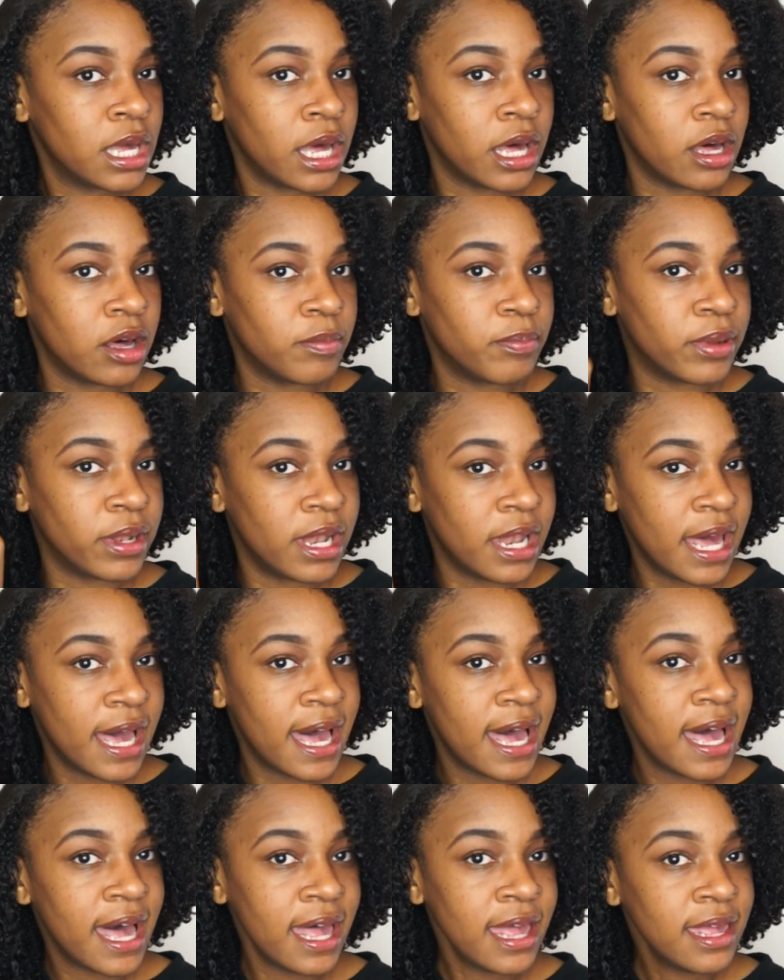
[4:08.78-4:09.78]

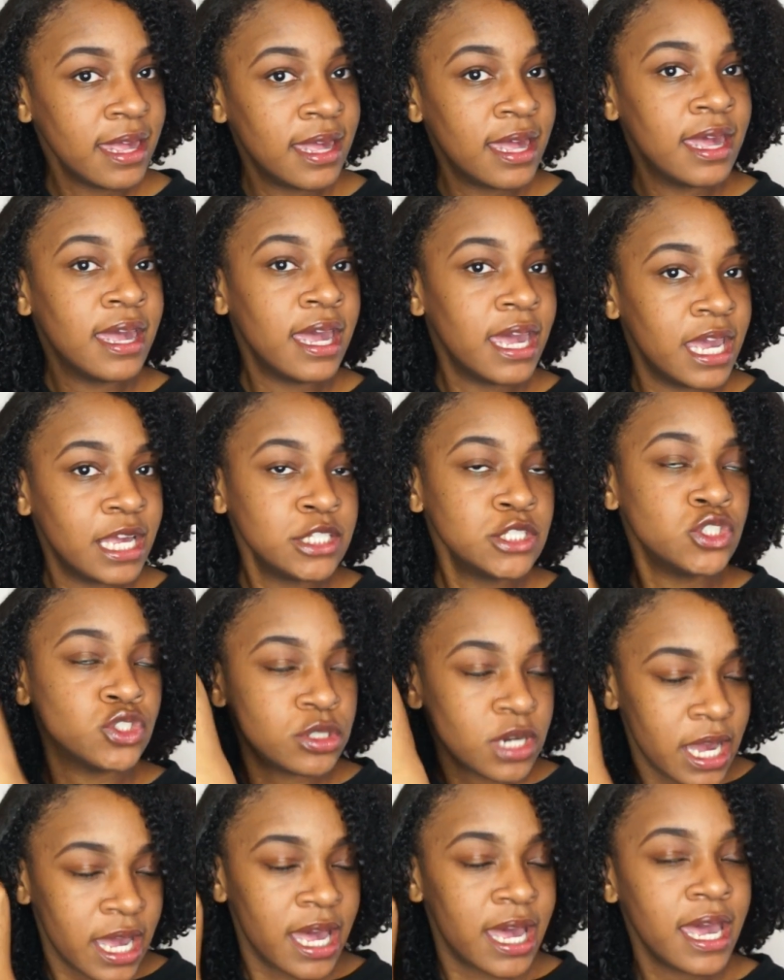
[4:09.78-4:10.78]
Apply and
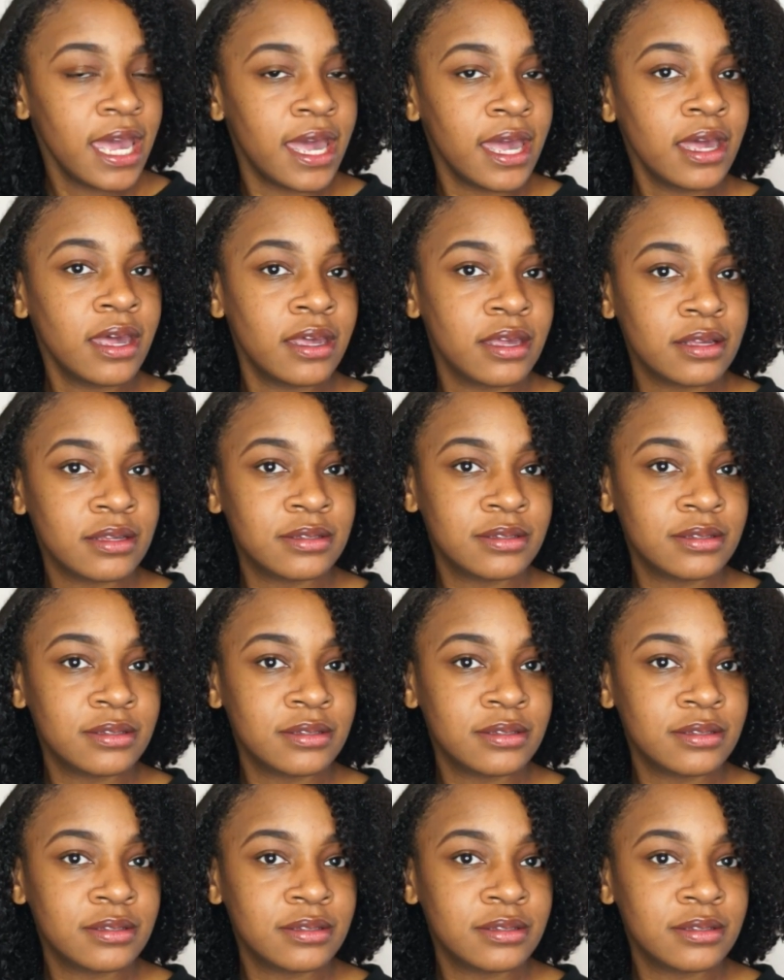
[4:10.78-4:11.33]
drag.